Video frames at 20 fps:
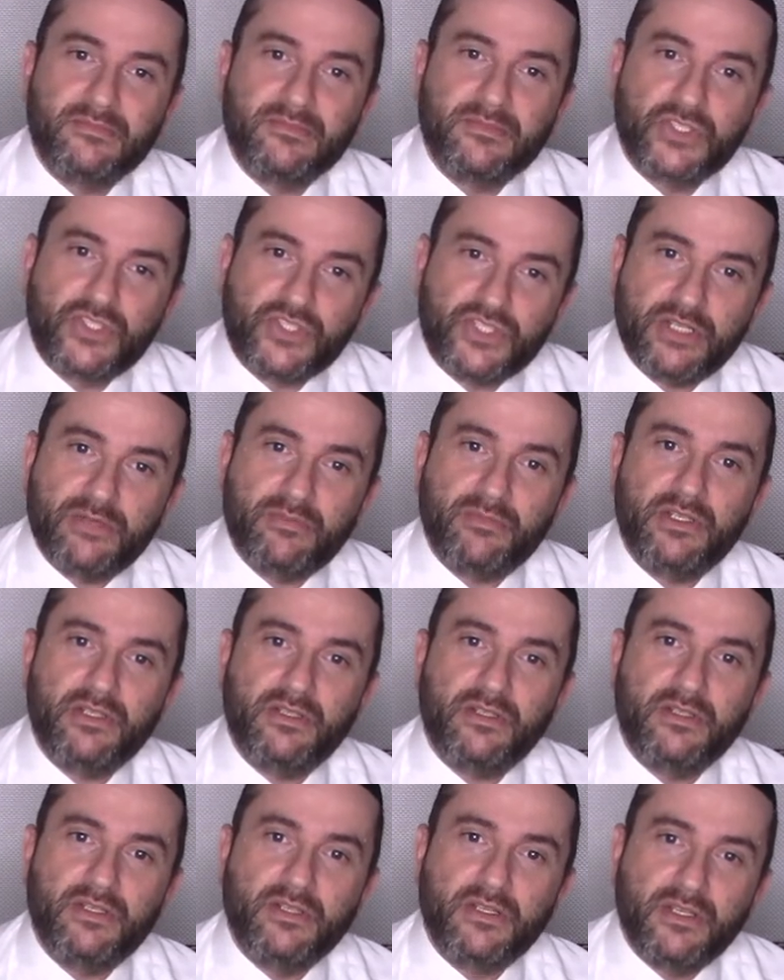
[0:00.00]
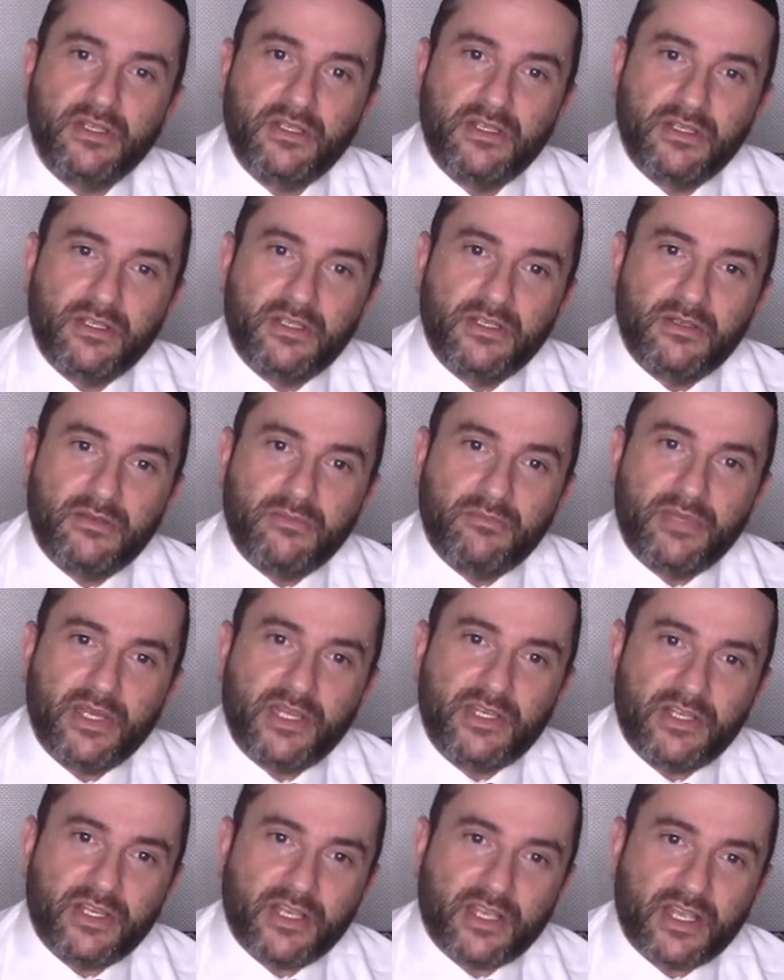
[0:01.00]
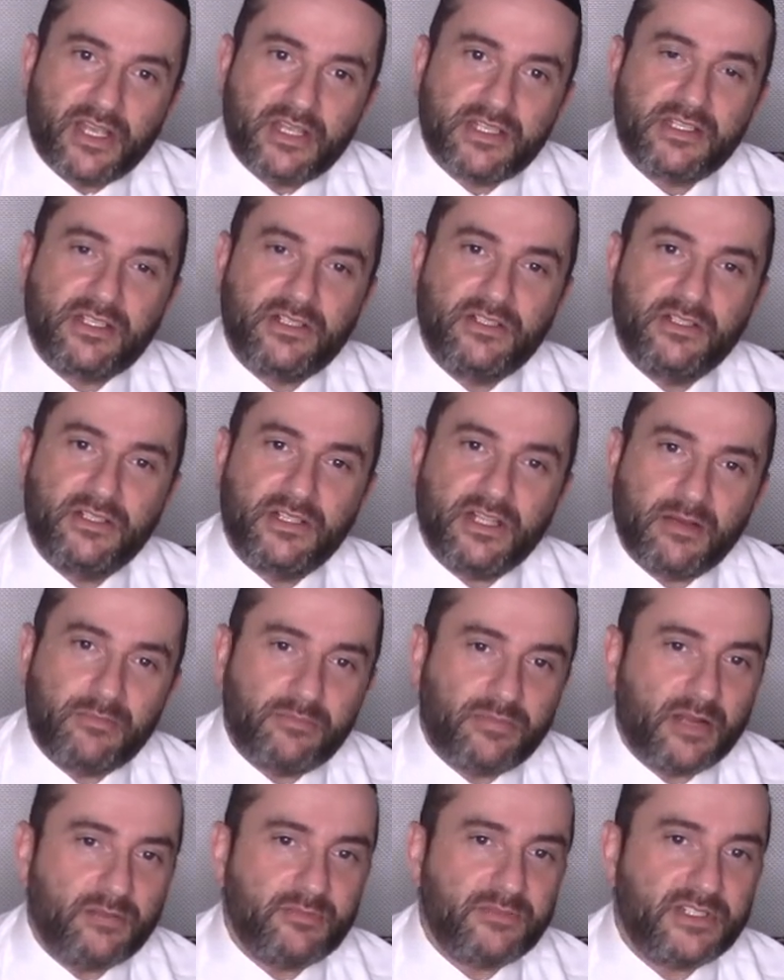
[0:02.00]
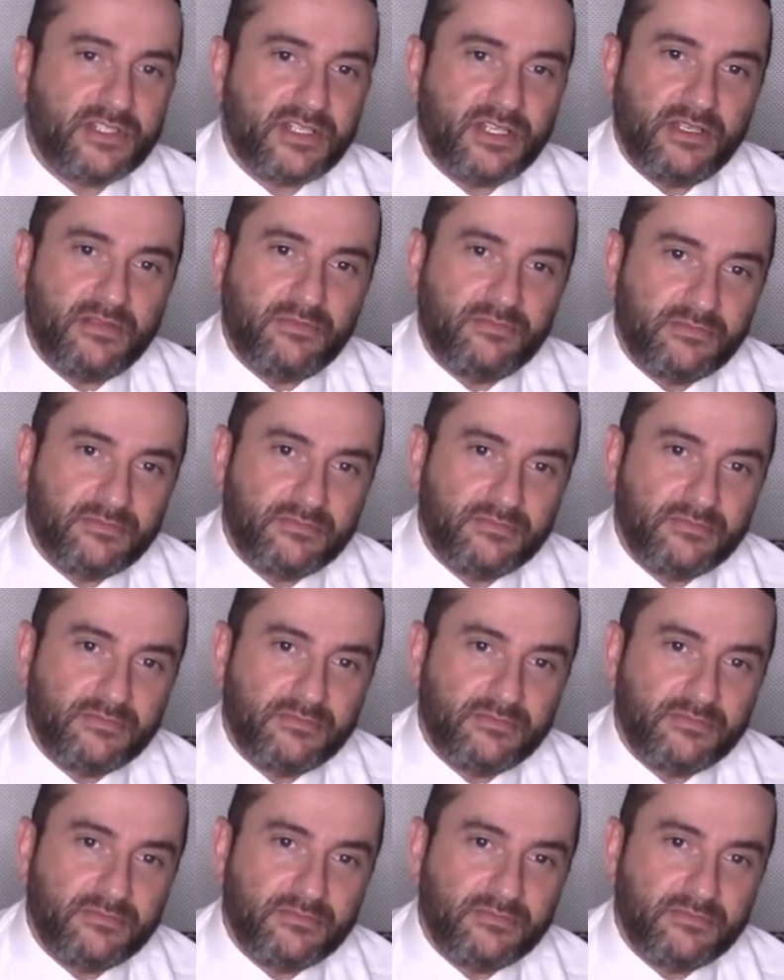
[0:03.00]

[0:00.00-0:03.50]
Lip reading: Chimen ben Yechezkel Abramsky.